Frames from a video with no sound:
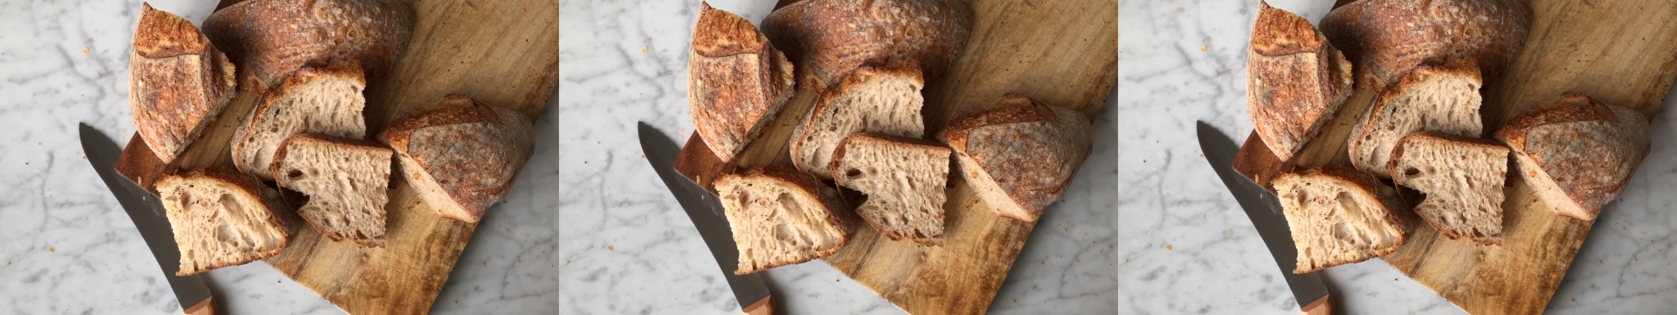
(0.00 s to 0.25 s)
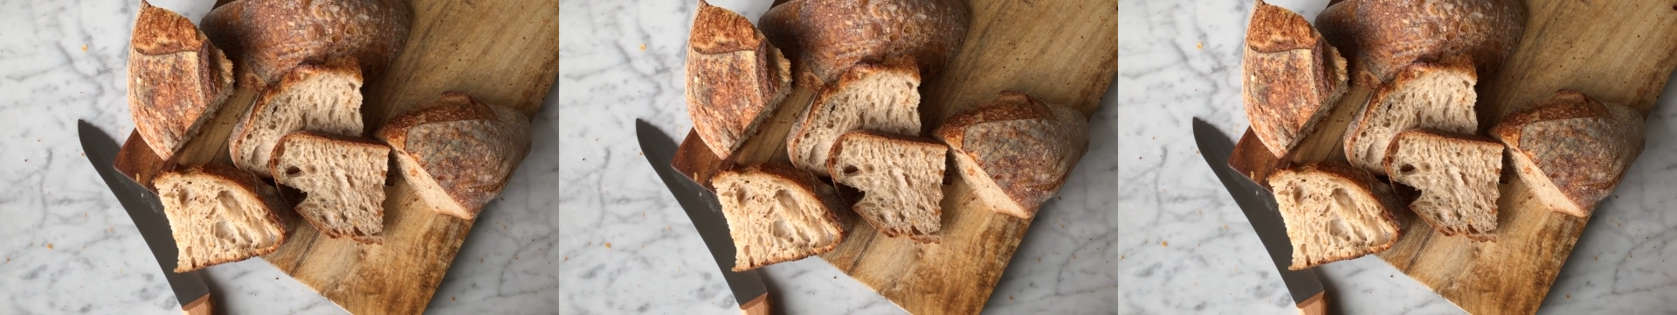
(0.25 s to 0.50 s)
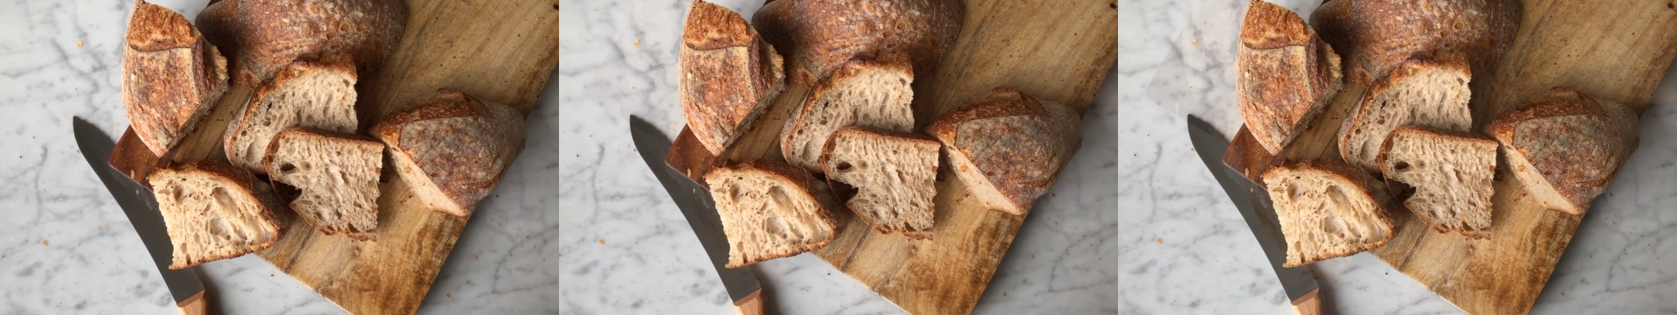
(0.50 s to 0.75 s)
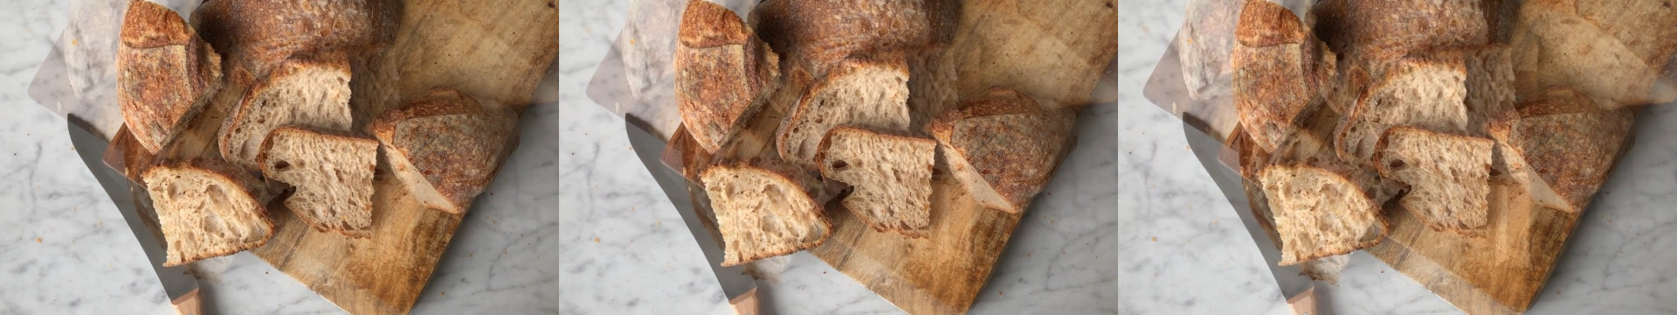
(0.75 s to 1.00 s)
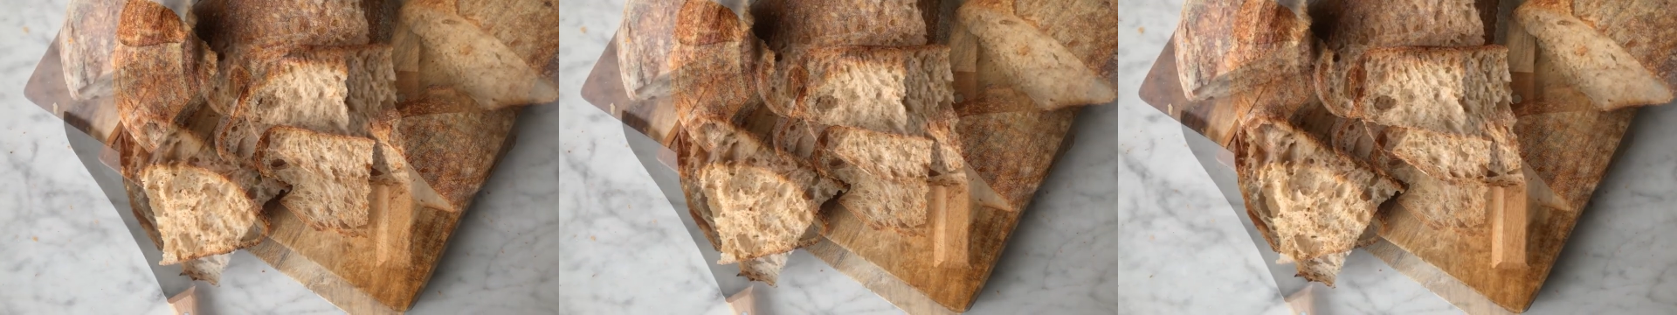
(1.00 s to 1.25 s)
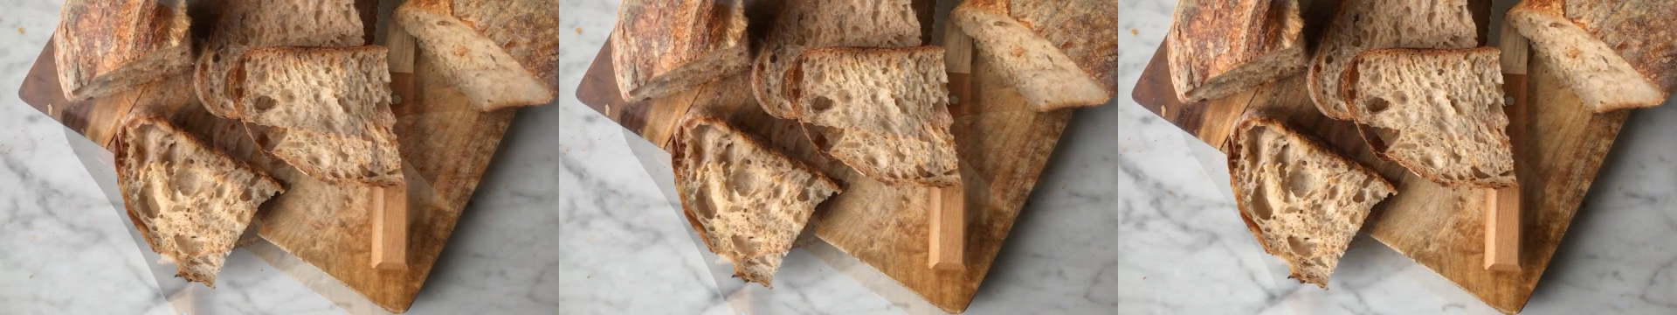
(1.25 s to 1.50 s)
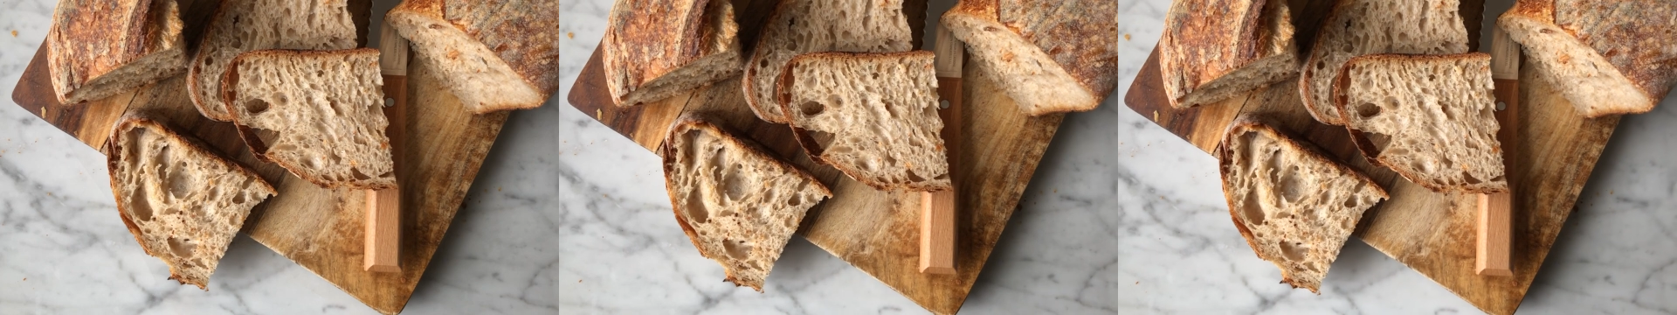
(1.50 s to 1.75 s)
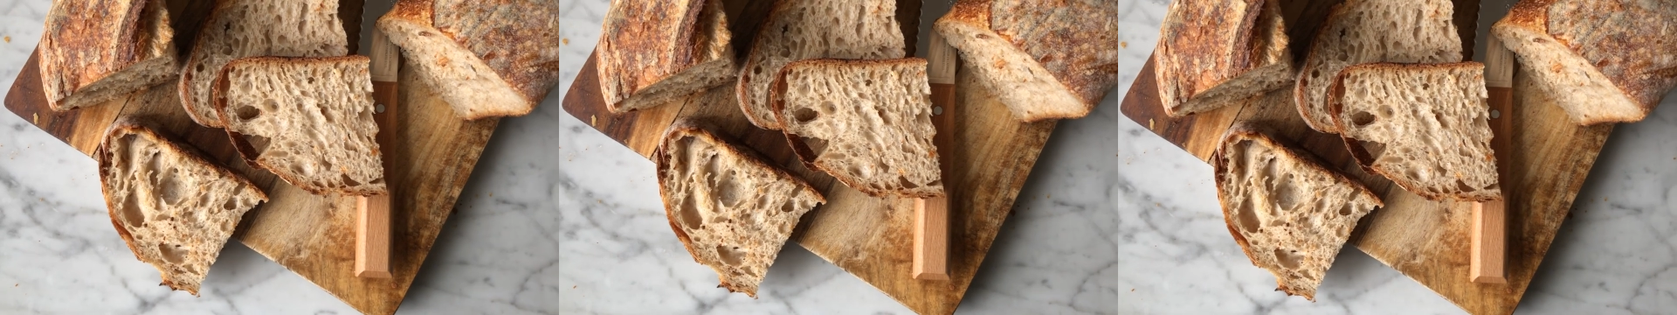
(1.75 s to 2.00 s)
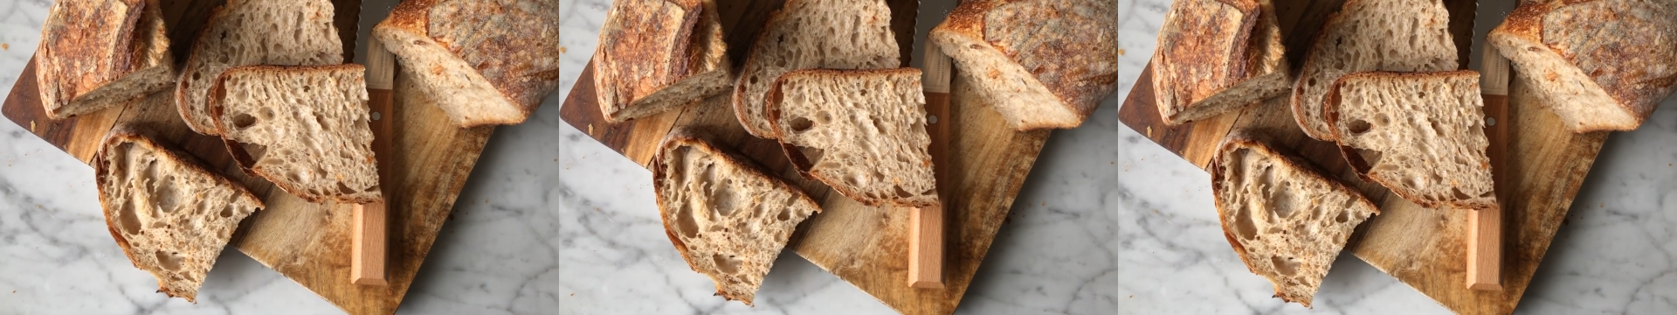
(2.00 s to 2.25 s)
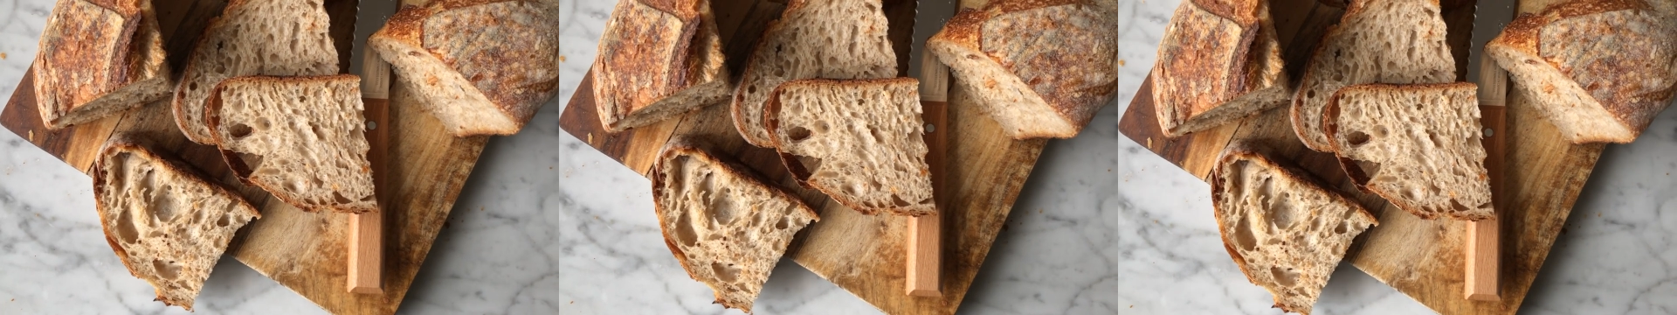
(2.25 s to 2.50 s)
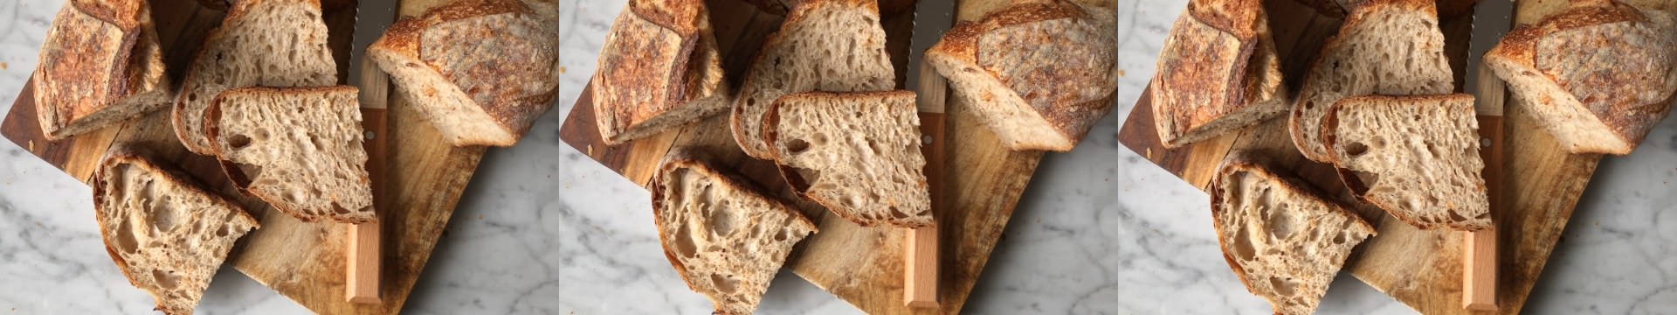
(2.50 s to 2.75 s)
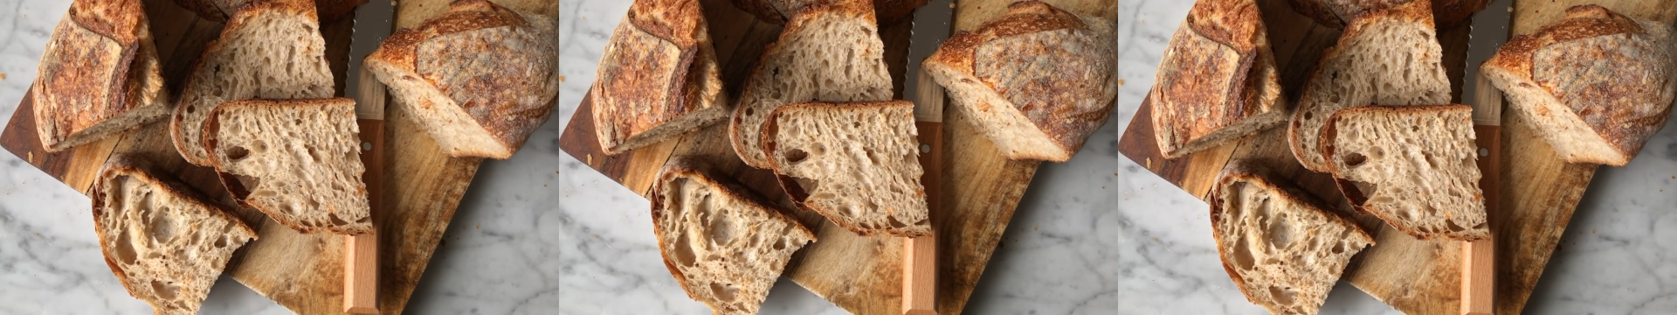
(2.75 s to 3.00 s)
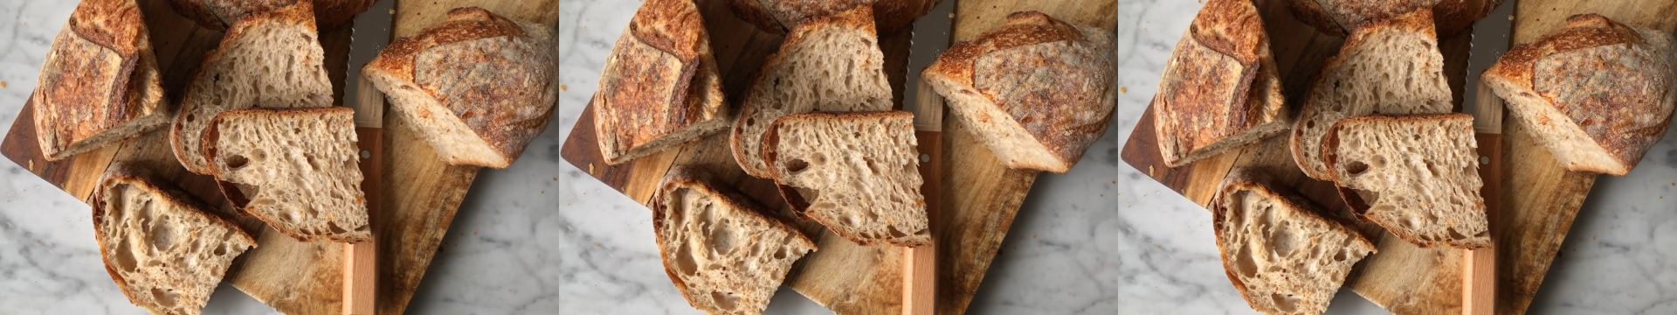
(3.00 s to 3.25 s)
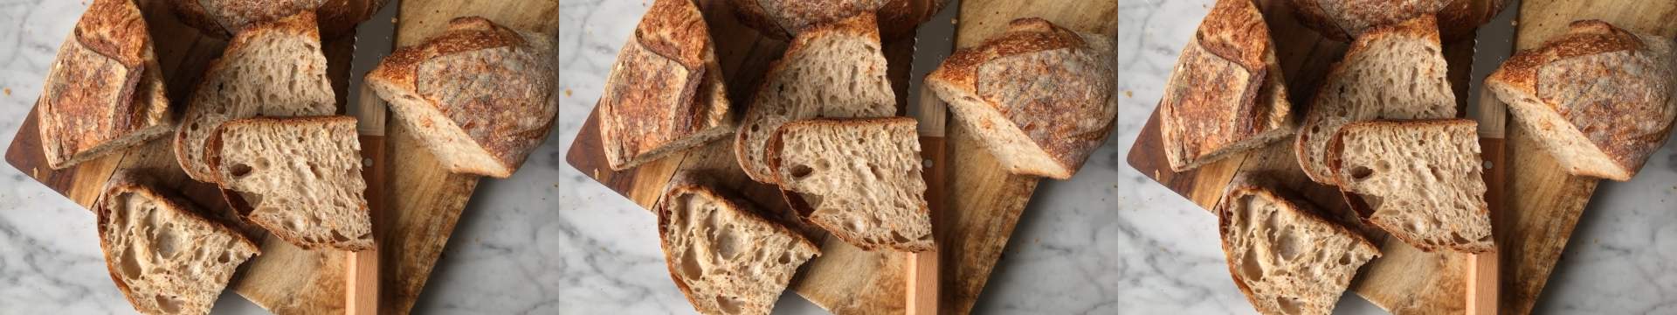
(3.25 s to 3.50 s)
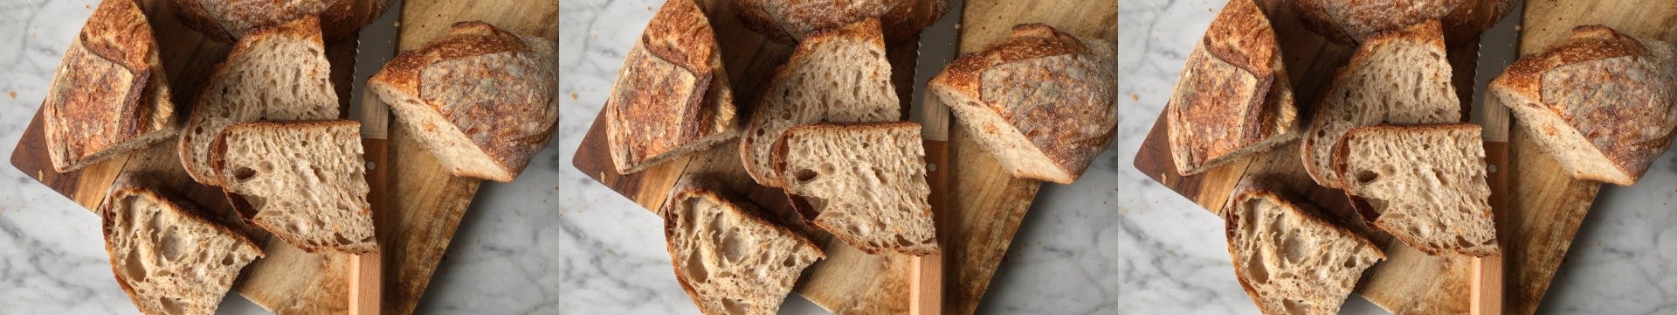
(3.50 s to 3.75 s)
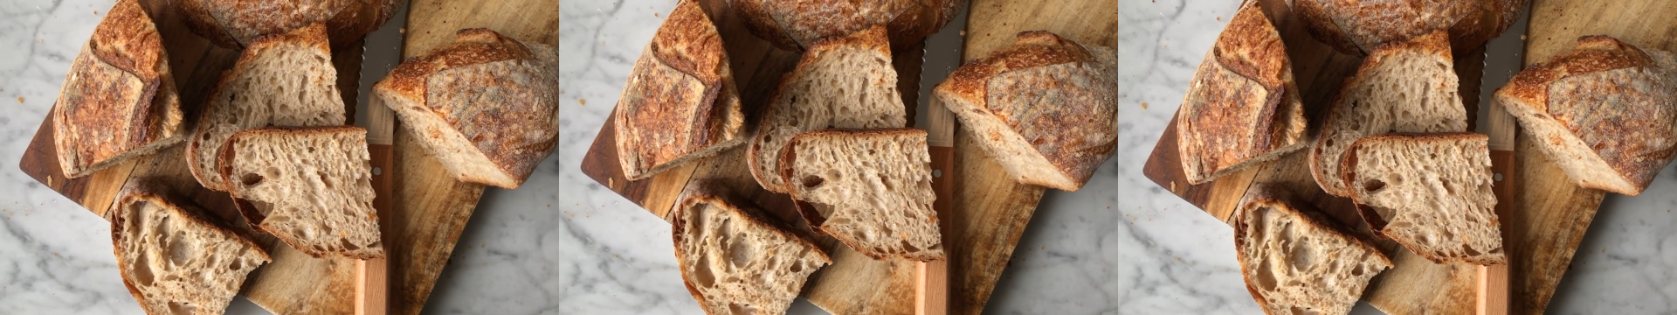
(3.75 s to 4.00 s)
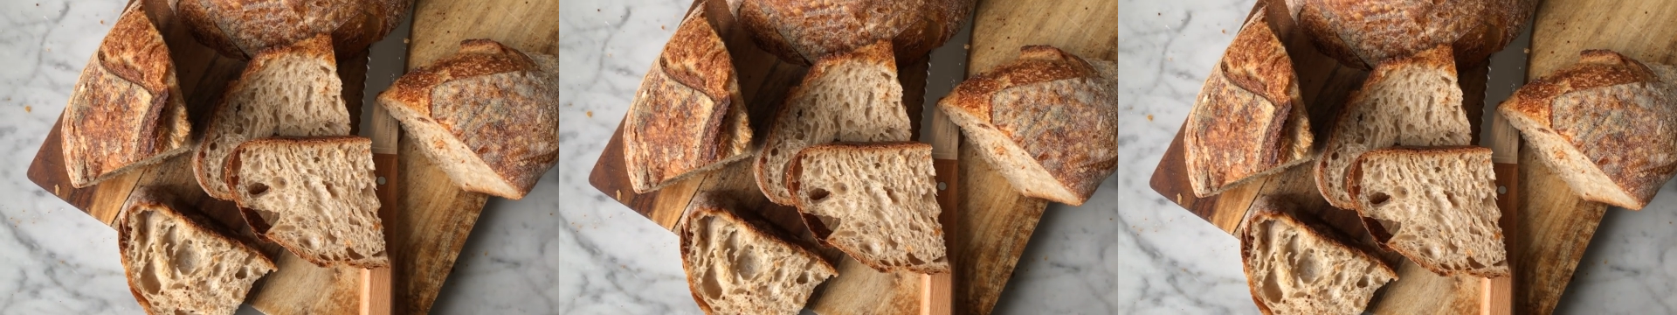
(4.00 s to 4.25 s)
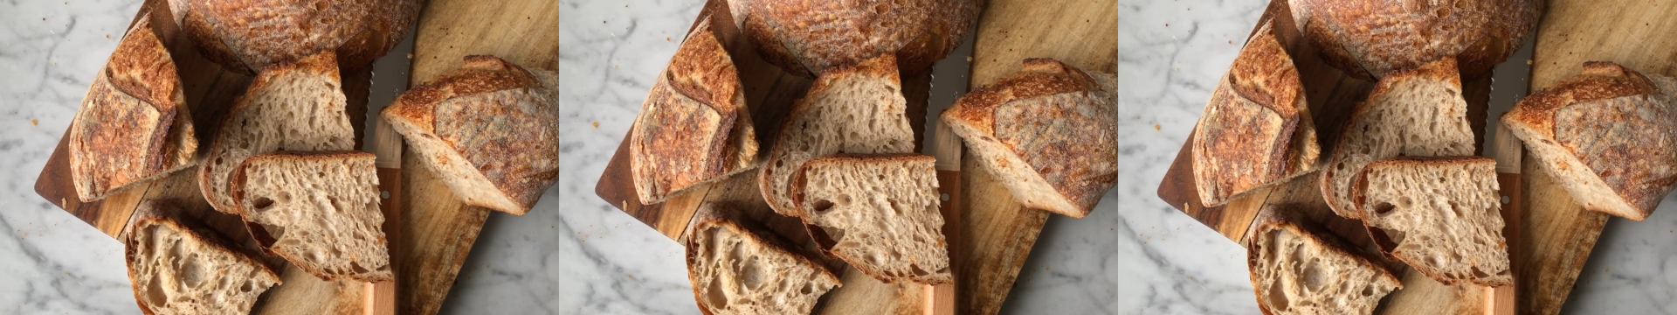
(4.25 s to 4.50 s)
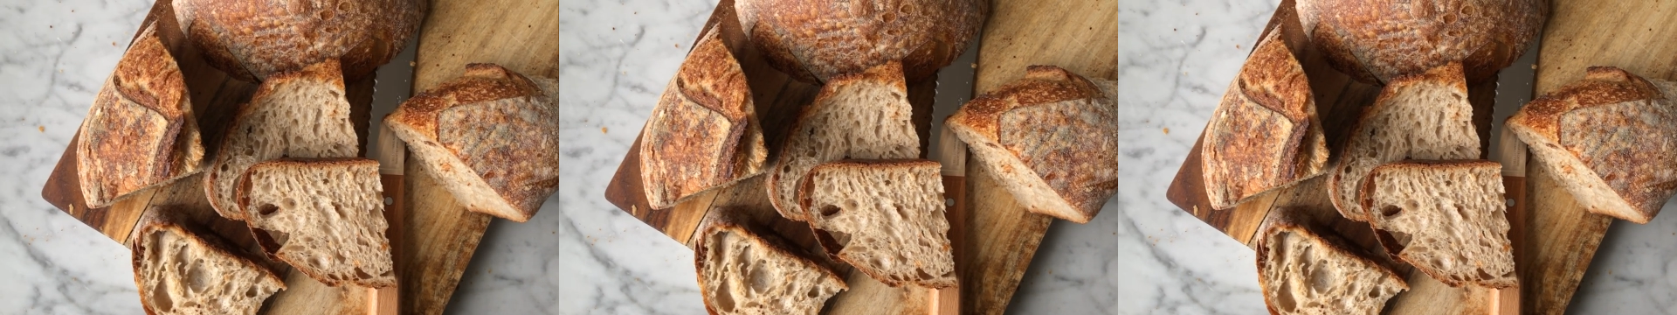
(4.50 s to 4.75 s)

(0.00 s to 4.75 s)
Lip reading: [unreadable: no face in view]